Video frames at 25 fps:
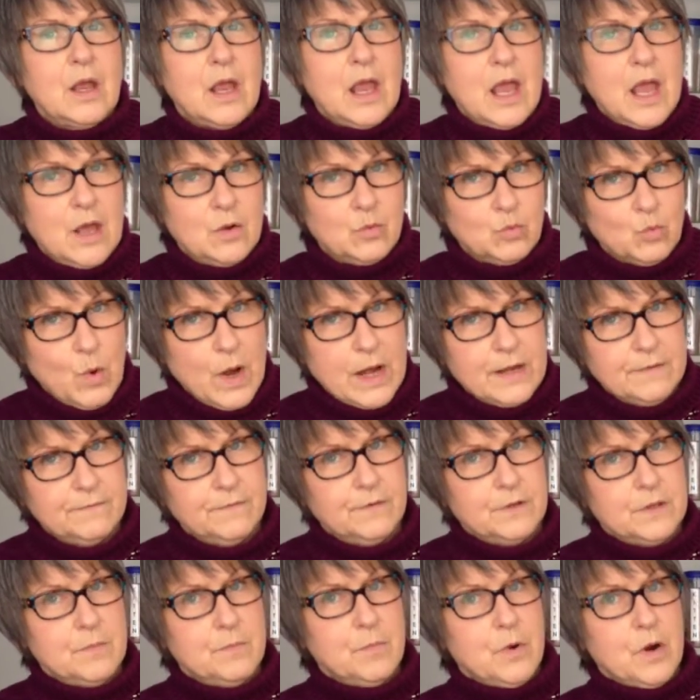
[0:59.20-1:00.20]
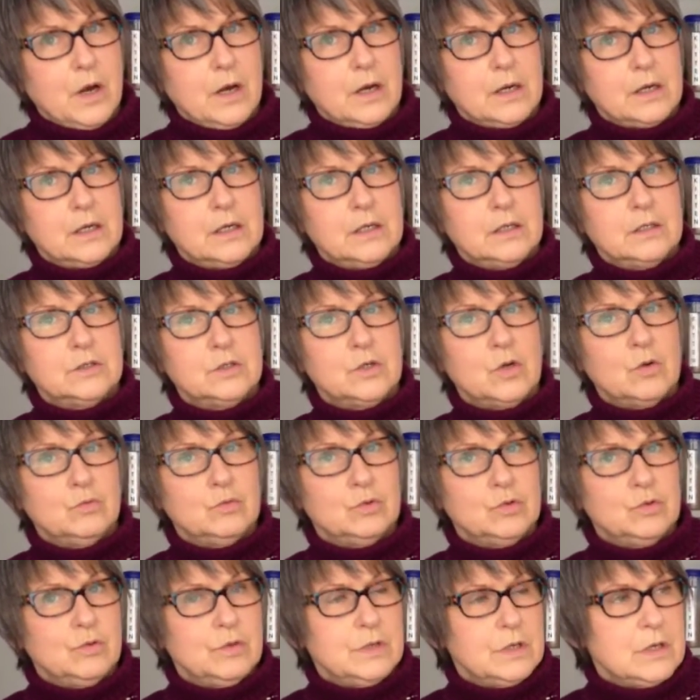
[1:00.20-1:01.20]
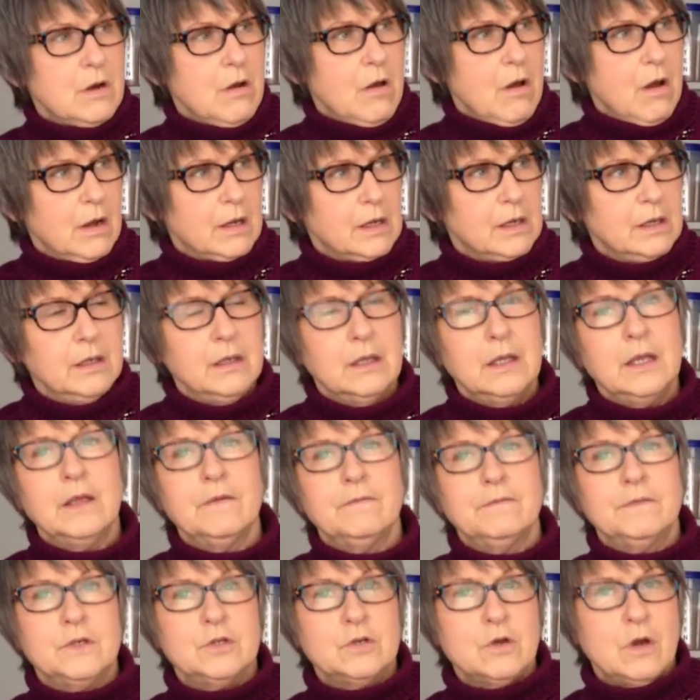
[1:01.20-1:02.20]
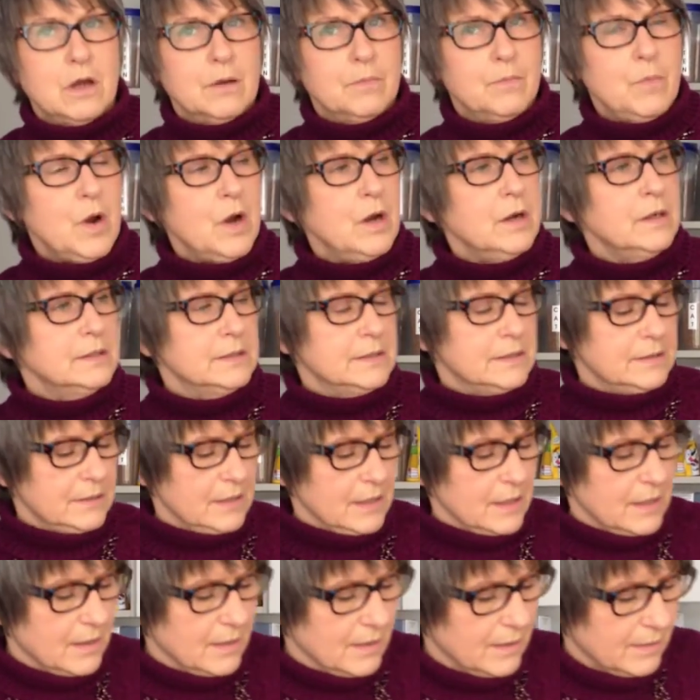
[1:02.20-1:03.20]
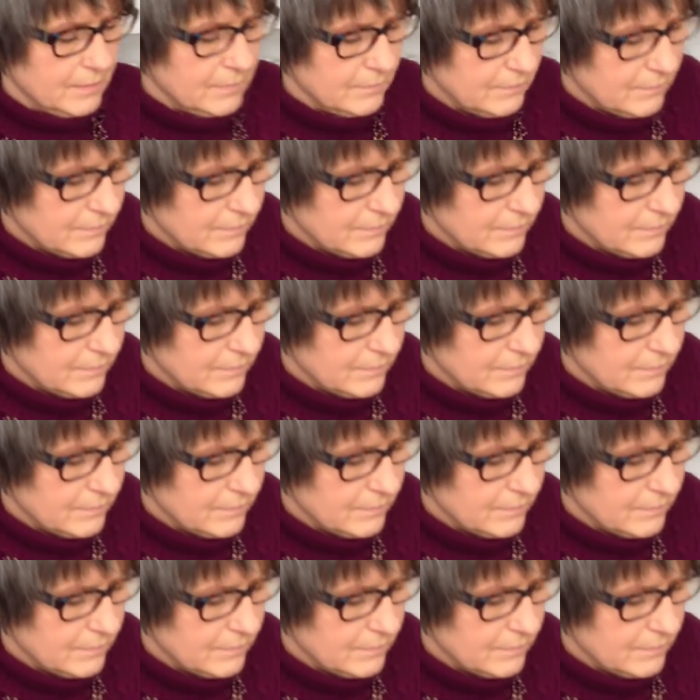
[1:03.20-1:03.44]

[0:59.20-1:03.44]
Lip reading: and wait for the bark. Don't do the knock. If the dog barks, then